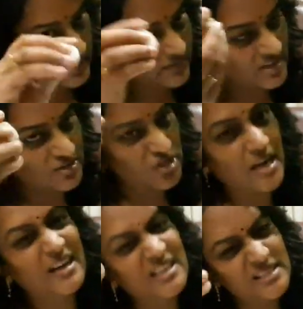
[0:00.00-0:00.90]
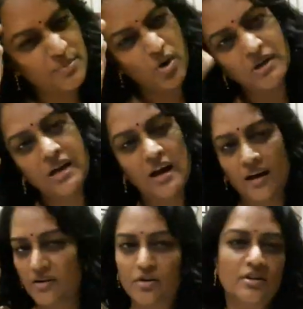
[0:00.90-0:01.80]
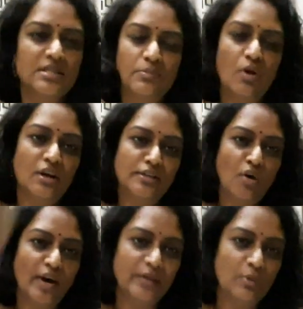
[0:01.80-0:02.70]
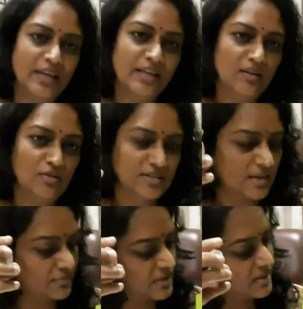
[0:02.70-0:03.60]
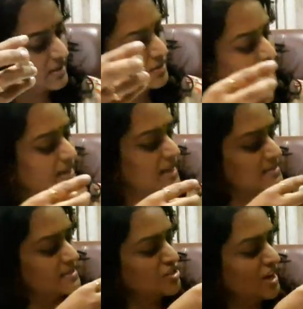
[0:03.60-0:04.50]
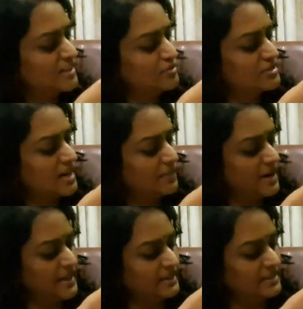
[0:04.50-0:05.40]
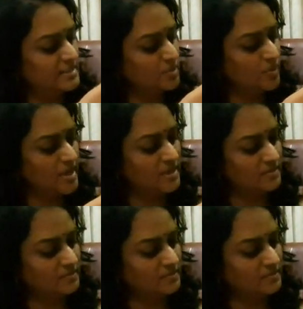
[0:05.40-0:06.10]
giving a child a small car or a small toy vehicle or something, and you can ask the child to start playing this way.